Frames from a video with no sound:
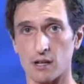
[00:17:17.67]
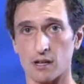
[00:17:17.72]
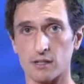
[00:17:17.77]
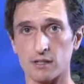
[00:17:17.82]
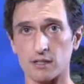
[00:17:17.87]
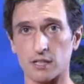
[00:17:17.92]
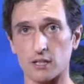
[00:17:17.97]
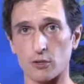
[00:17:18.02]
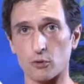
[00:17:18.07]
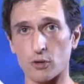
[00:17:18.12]

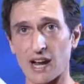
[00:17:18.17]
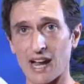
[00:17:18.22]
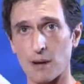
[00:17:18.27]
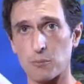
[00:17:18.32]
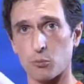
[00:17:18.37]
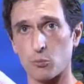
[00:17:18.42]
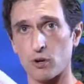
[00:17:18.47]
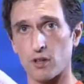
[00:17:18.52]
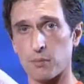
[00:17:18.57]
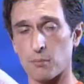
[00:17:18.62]
to grab
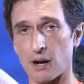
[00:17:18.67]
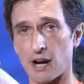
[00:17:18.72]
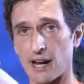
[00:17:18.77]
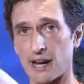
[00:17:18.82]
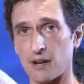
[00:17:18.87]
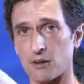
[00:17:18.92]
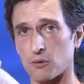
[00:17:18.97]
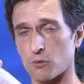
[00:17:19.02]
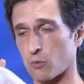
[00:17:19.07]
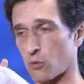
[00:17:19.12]
with
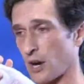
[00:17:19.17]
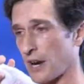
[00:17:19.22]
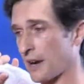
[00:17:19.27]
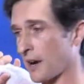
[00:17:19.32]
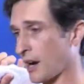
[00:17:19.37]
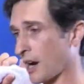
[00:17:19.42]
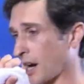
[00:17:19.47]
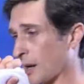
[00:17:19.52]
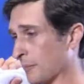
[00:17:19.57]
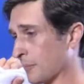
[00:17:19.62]
my right
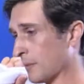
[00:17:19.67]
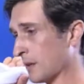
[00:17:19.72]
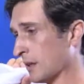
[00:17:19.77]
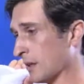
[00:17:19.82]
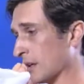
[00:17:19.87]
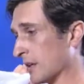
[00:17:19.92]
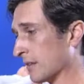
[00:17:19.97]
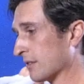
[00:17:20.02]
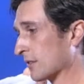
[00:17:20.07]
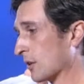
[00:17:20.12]
arm.
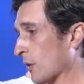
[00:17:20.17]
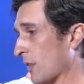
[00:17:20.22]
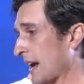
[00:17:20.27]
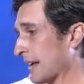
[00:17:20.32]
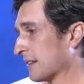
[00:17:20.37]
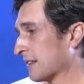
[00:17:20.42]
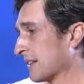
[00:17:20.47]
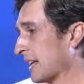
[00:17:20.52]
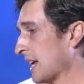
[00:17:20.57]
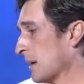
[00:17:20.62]
And so
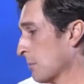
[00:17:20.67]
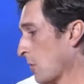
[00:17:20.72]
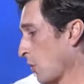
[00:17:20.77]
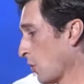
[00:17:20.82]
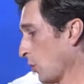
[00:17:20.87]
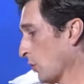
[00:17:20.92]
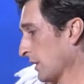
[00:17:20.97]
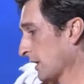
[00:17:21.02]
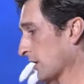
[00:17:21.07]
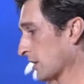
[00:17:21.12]
that same
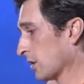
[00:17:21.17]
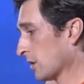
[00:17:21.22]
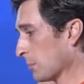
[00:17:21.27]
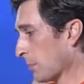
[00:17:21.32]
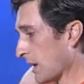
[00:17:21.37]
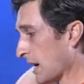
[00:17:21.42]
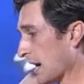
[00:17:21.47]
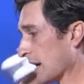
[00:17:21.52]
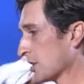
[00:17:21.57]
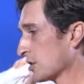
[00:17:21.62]
holding, good
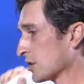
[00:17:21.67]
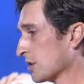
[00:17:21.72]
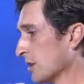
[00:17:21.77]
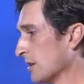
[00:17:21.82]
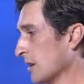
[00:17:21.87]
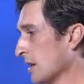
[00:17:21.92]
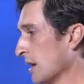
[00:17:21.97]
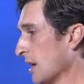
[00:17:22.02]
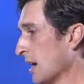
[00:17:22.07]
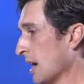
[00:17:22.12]

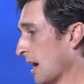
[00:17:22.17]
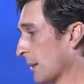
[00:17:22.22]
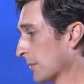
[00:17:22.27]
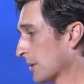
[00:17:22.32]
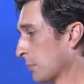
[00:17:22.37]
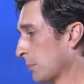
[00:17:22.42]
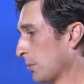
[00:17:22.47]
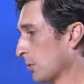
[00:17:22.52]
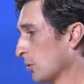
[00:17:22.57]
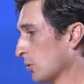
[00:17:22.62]
posture, I'm going
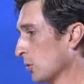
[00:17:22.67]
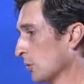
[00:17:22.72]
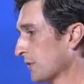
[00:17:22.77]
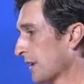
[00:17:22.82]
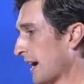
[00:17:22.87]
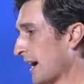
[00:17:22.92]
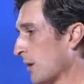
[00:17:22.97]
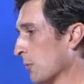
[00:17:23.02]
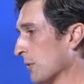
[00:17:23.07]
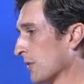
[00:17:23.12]
to pull
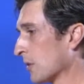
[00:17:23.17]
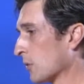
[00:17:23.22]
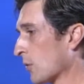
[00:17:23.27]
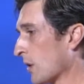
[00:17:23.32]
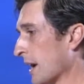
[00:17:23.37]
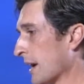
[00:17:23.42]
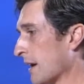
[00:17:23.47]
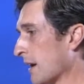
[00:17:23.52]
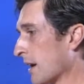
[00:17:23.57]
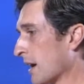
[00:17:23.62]
down with the
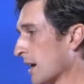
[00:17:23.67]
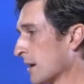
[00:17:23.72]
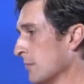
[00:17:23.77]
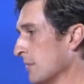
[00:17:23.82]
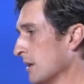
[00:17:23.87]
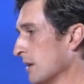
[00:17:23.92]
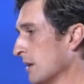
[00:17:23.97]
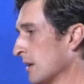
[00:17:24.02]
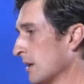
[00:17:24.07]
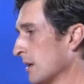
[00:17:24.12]
right arm
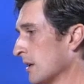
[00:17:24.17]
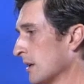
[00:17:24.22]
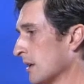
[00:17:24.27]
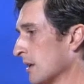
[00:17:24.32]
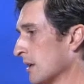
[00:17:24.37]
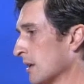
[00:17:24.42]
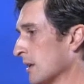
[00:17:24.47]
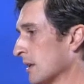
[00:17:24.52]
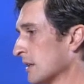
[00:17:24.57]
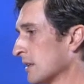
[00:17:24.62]

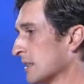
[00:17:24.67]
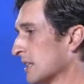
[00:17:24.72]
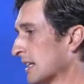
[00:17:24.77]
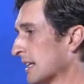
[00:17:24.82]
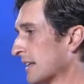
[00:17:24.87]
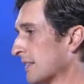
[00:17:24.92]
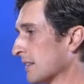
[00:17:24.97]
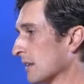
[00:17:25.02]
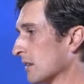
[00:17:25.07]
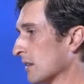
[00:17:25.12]
to
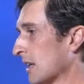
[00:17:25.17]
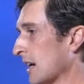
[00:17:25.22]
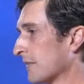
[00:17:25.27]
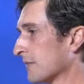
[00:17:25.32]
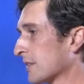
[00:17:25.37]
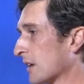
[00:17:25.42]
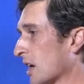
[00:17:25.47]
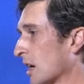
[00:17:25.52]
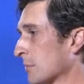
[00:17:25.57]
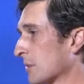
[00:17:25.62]
get the
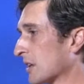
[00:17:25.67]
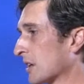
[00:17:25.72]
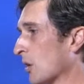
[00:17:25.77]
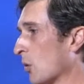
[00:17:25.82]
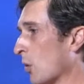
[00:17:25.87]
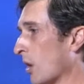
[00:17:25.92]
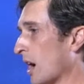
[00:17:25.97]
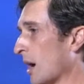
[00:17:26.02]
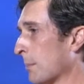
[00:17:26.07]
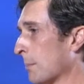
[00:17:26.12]
left arm to
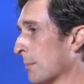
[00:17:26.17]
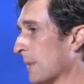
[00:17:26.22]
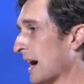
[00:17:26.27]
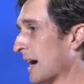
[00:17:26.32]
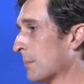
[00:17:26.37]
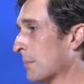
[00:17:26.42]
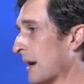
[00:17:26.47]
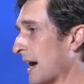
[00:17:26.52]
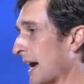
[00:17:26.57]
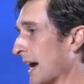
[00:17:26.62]
go up
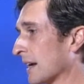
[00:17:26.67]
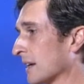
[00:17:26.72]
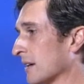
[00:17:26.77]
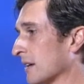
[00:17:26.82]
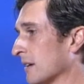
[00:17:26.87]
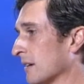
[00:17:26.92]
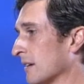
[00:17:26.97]
my back.